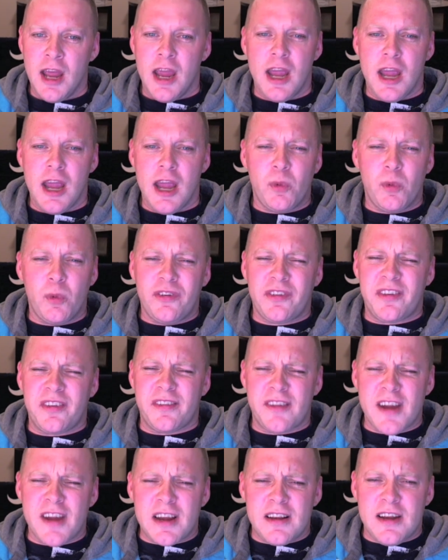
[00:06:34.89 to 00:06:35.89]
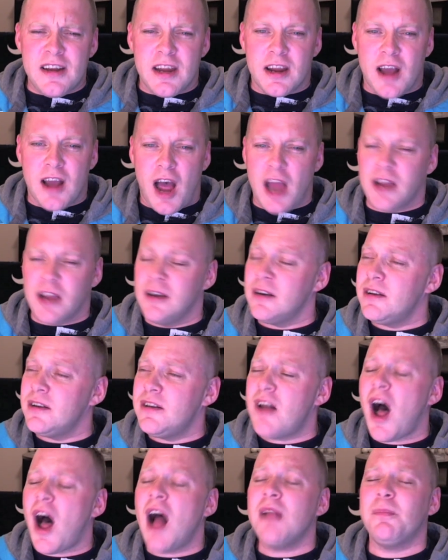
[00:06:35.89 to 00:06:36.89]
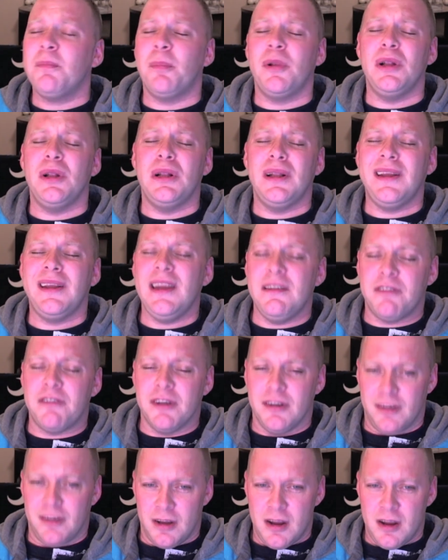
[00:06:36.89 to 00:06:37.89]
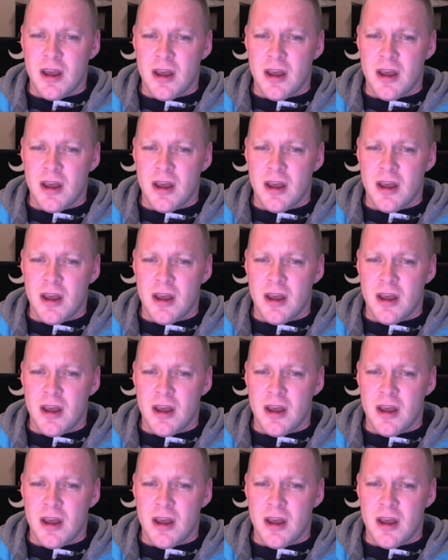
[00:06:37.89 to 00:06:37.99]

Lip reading: and it was sickening. I could not believe it.